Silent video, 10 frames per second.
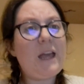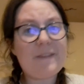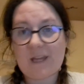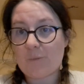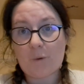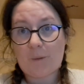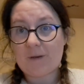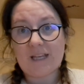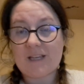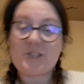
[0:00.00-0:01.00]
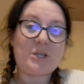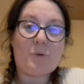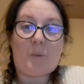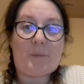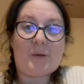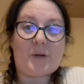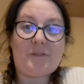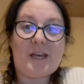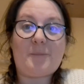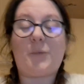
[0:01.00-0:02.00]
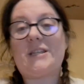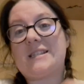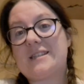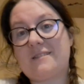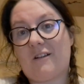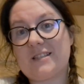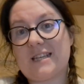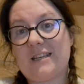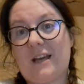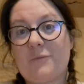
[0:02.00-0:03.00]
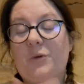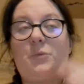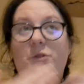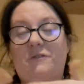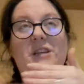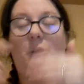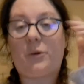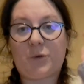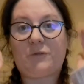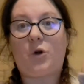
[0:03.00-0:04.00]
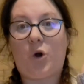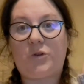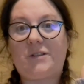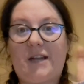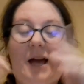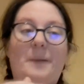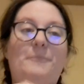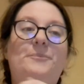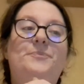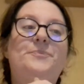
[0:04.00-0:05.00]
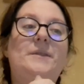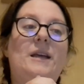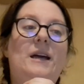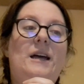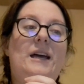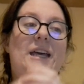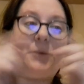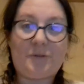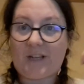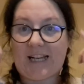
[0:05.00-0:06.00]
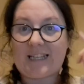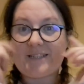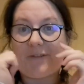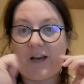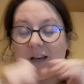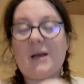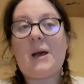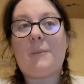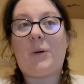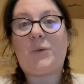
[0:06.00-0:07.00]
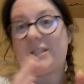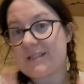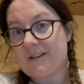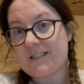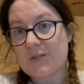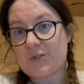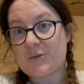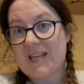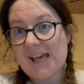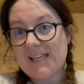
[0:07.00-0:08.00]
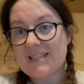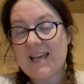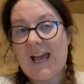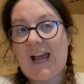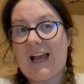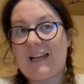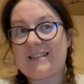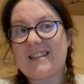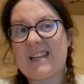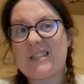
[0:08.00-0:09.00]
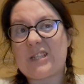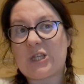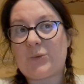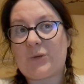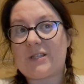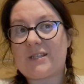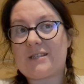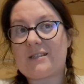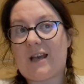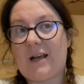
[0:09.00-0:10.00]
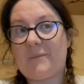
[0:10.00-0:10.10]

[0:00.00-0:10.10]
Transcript: I think it probably she probably would have hit, but we didn't start it. We would, you know, it would have gone, it would have clicked for her, but we didn't start it till she was 8, and then she was